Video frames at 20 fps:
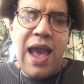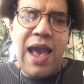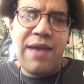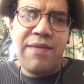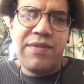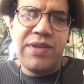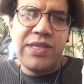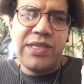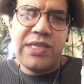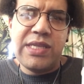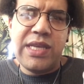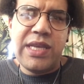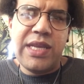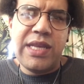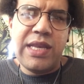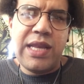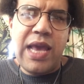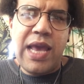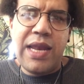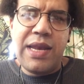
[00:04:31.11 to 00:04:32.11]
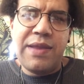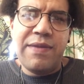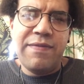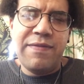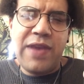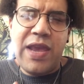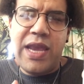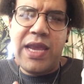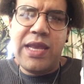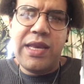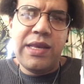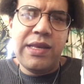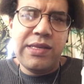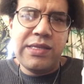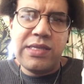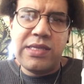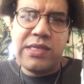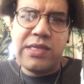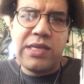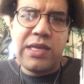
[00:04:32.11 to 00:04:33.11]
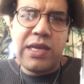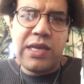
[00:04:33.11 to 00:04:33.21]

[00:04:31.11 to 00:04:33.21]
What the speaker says: haven't seen any veins